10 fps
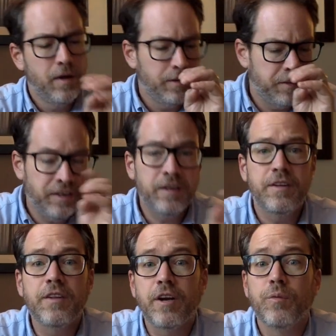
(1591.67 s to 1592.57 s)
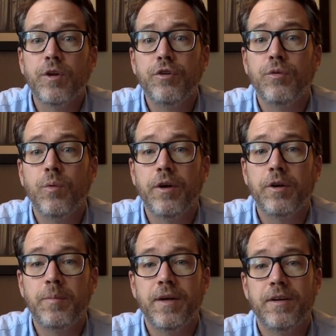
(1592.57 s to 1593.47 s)
The second thing that I really do want you
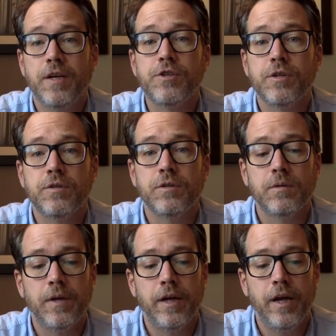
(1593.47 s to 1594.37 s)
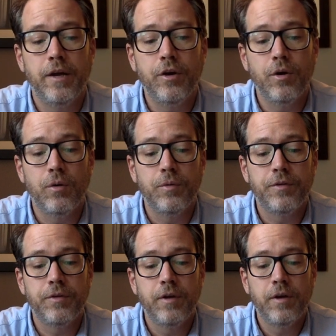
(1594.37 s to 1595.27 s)
to pay attention to and note
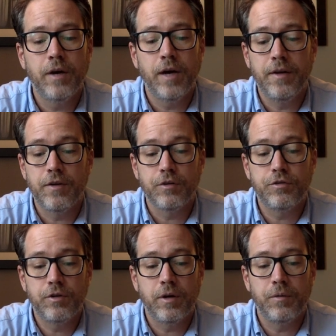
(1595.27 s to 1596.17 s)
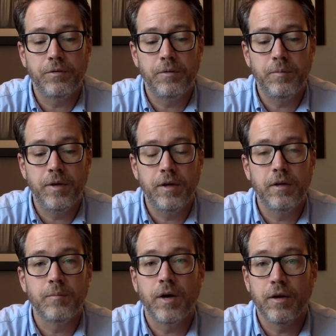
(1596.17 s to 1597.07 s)
uh, and that has stood out to me
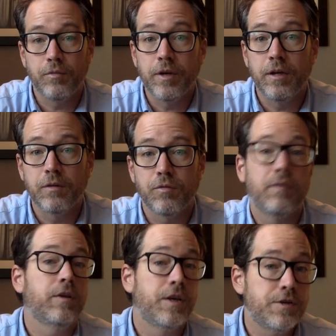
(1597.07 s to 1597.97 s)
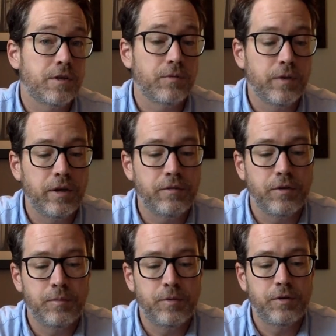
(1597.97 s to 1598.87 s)
in my reading of Revelation and reading of
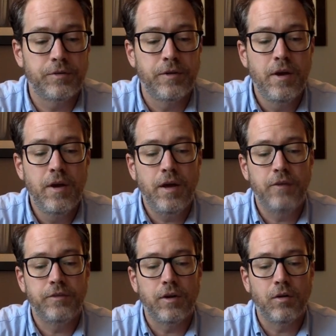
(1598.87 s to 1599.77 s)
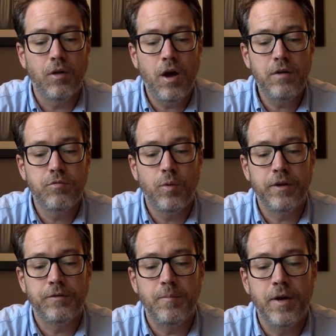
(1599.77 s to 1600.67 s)
other books is that a lot of what
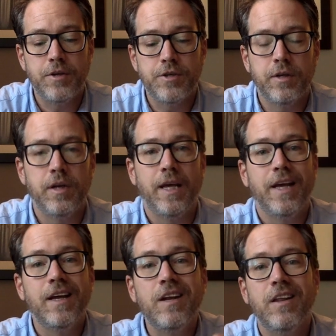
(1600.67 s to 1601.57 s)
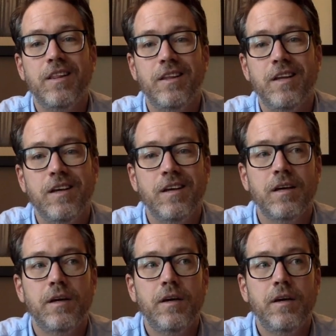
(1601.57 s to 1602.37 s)
is mentioned in the